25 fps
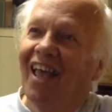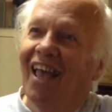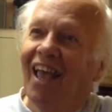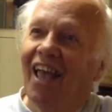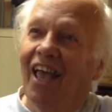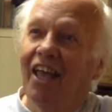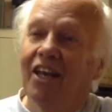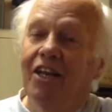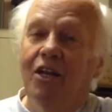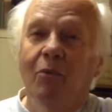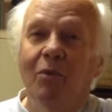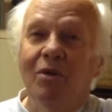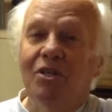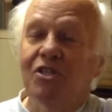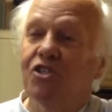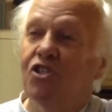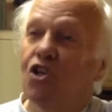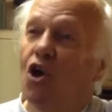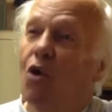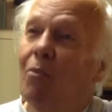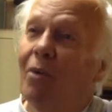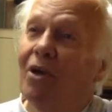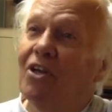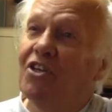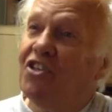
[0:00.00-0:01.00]
And there was
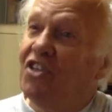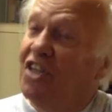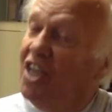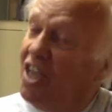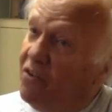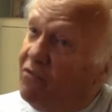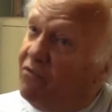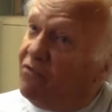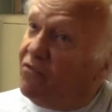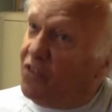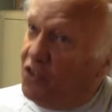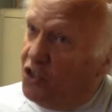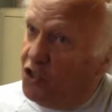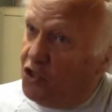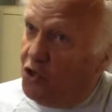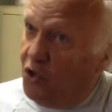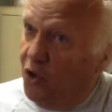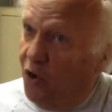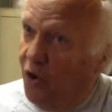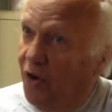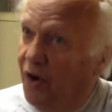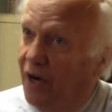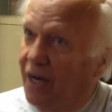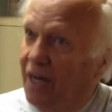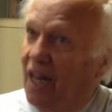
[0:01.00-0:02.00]
so much
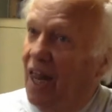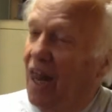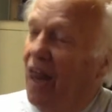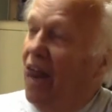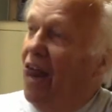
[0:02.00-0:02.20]
inventory.